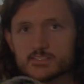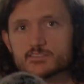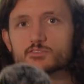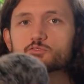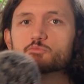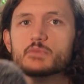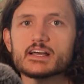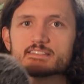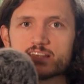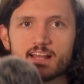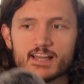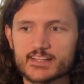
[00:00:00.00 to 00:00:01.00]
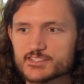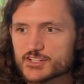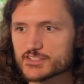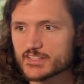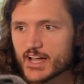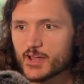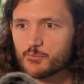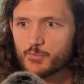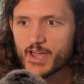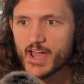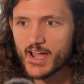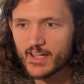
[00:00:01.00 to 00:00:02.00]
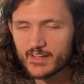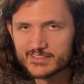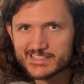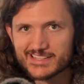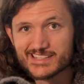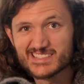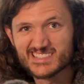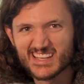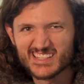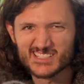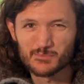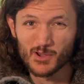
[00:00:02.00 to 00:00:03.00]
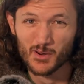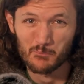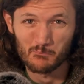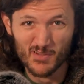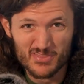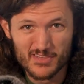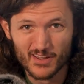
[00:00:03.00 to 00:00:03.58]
So Mads and I just got back to the States about a month